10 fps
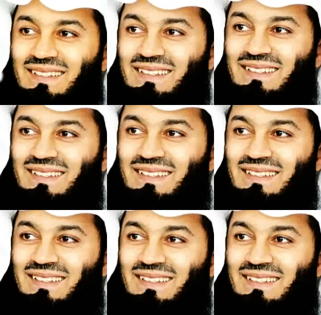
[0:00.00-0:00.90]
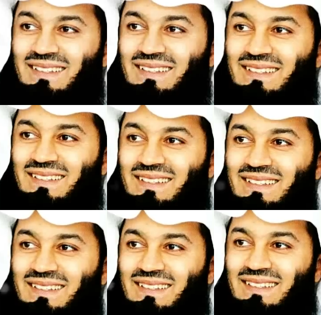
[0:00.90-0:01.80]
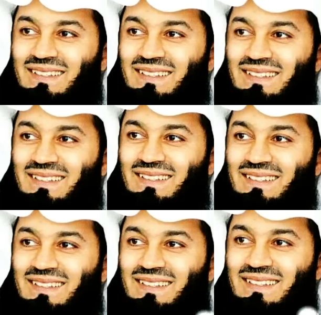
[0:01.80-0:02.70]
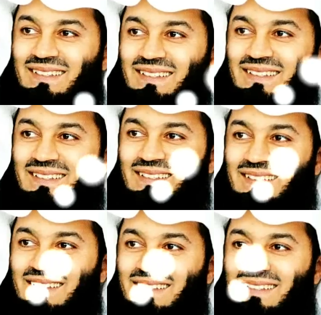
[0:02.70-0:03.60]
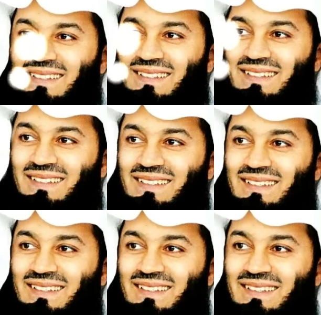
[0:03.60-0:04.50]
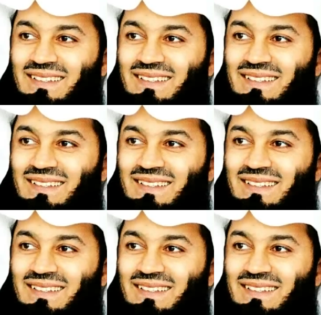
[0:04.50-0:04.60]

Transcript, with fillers: So there are so many narrations that make mention of these deeds that are loved by Allah.